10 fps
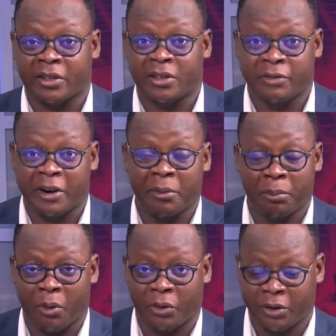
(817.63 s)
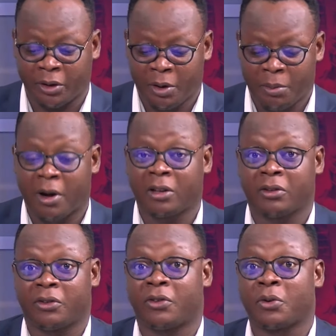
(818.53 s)
So it's a very important part of
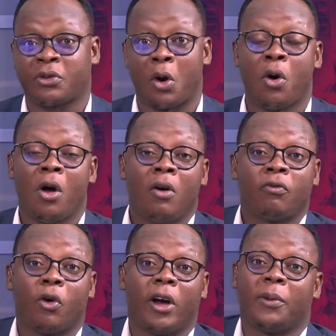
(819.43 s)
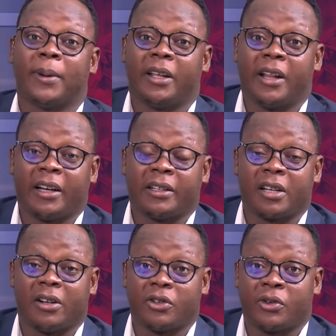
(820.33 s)
the show. So for anybody that
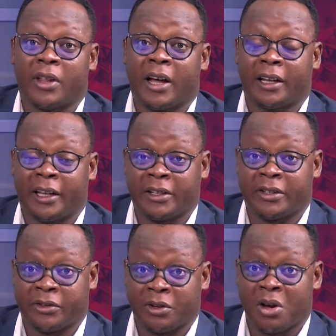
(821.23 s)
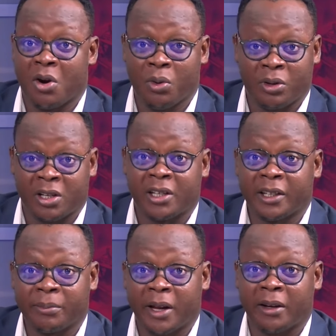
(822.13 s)
tells you that this is a goal, tell
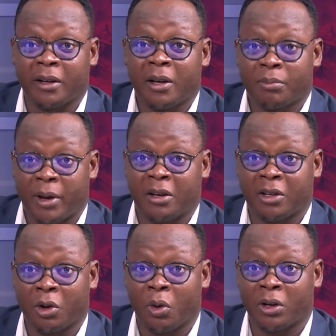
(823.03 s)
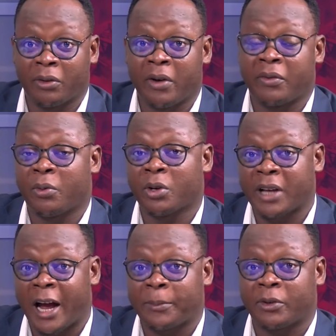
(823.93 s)
them that per the law, the referee was
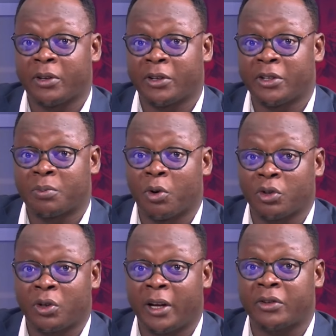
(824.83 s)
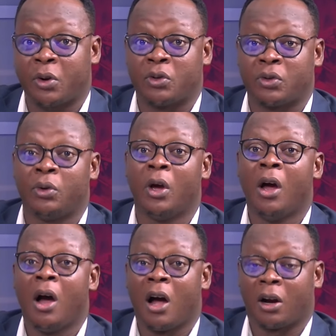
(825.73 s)
absolutely spot on. Let's go to
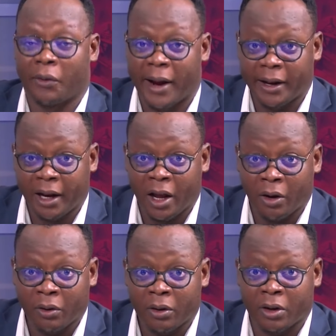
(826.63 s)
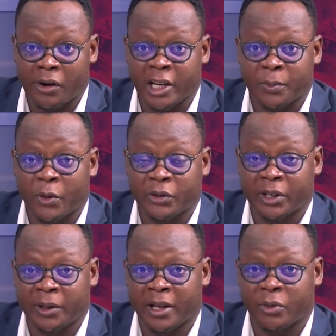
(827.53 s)
Accra now, Accra Sports
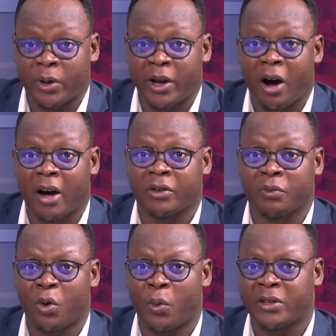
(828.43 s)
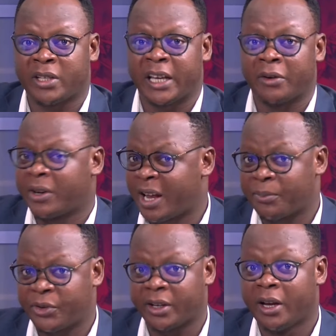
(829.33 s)
Stadium. That's where Hearts of Oak were seeking
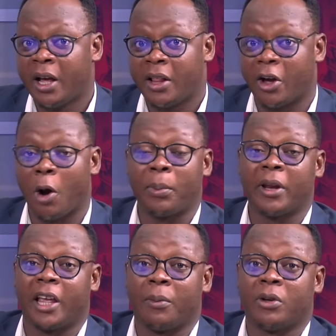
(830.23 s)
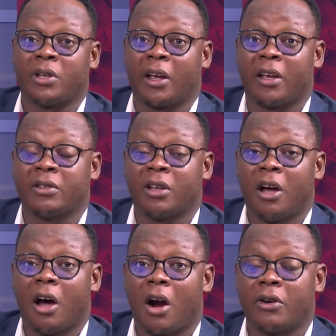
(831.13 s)
redemption. The opening game was against
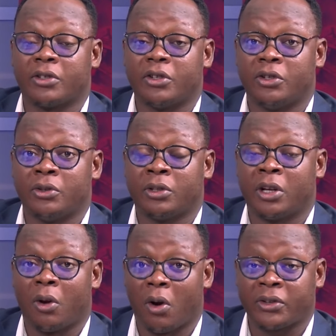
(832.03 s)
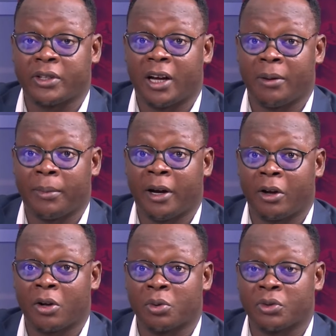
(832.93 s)
RTU. They lost that by a
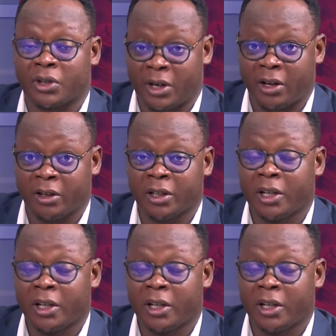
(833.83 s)
goal to nil.